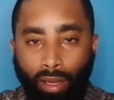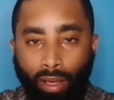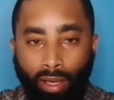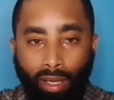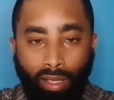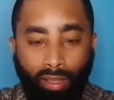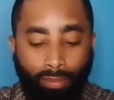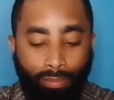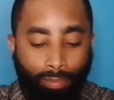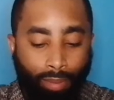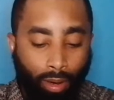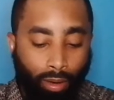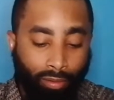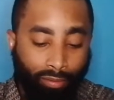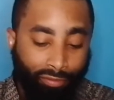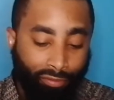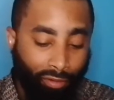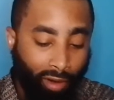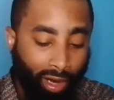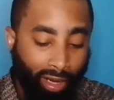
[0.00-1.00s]

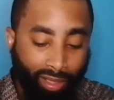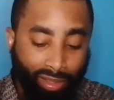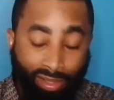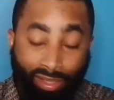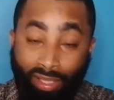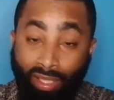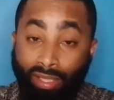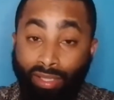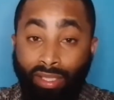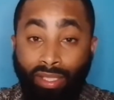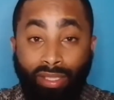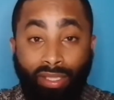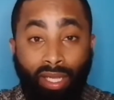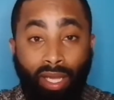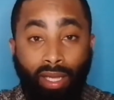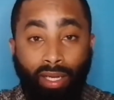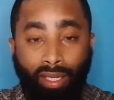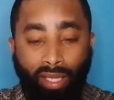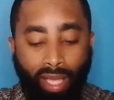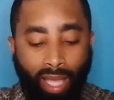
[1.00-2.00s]
unburnt frankincense. It's
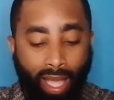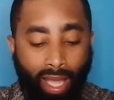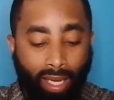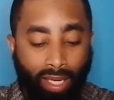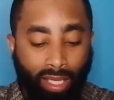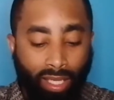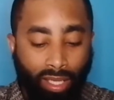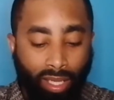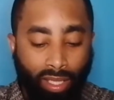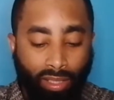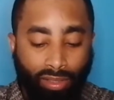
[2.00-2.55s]
uncanny.